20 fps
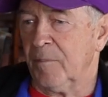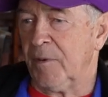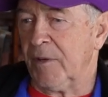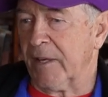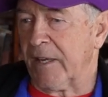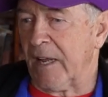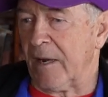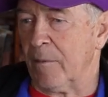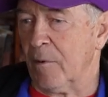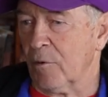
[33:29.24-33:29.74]

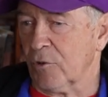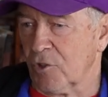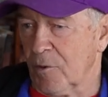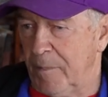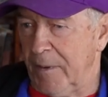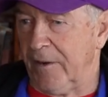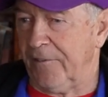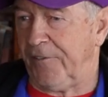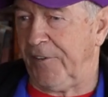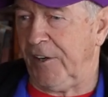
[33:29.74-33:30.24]
Muscat was a
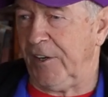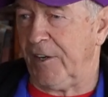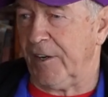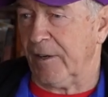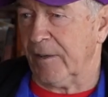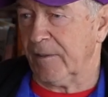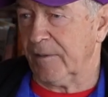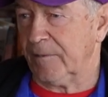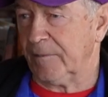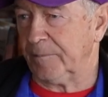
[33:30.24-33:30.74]
big
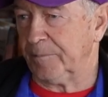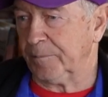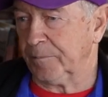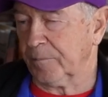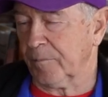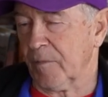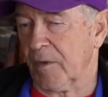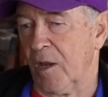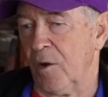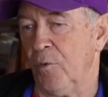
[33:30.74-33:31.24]
feeder.
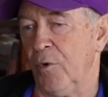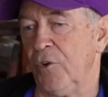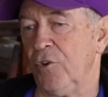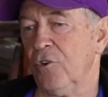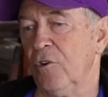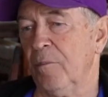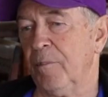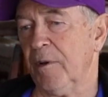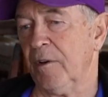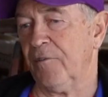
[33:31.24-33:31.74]
And when
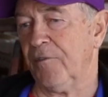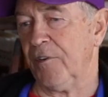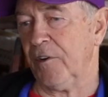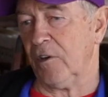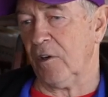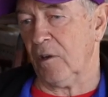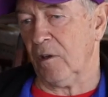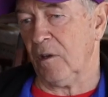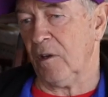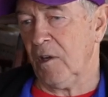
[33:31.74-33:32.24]
you're a big
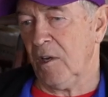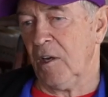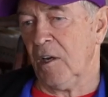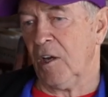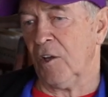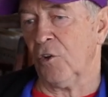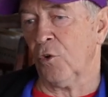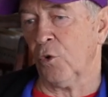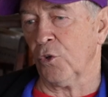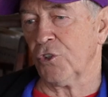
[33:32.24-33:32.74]
feeder
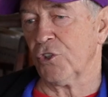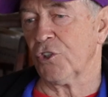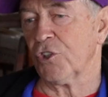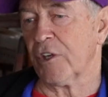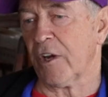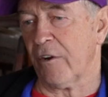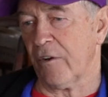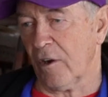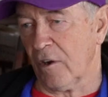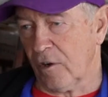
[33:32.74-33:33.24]
and the horses are
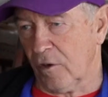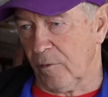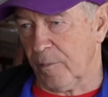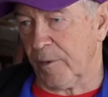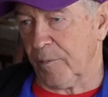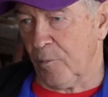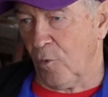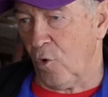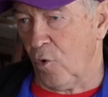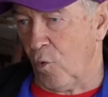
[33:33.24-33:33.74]
carrying a little
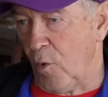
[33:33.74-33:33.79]
bit more